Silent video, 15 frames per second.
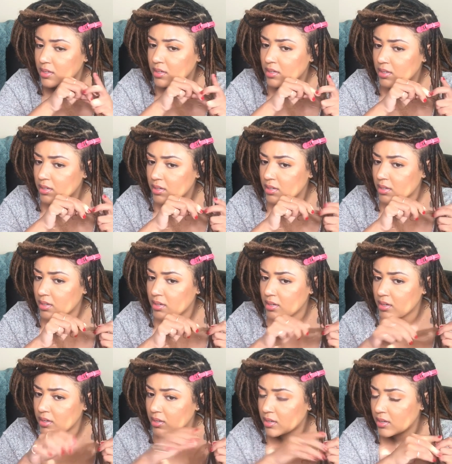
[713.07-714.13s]

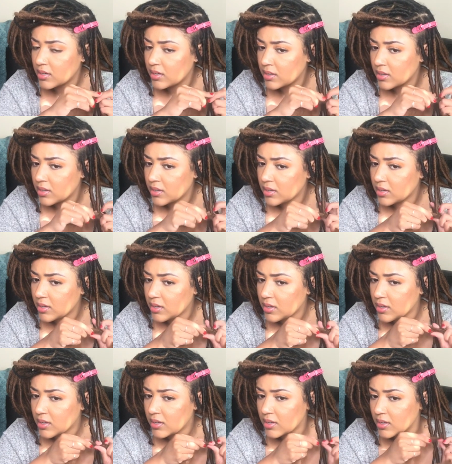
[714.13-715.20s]

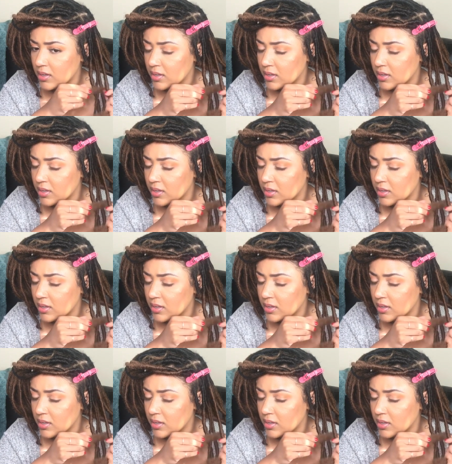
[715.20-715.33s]
Nothing is said.